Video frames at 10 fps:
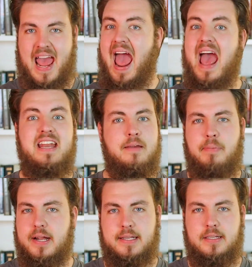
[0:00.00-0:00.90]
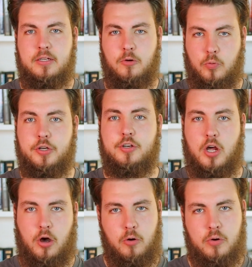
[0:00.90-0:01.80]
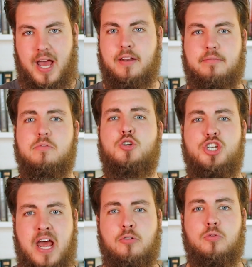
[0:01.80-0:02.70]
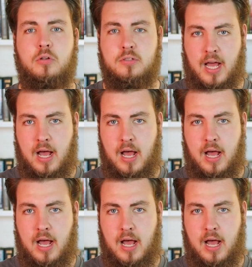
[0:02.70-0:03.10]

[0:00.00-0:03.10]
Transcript: anybody would know, kind of general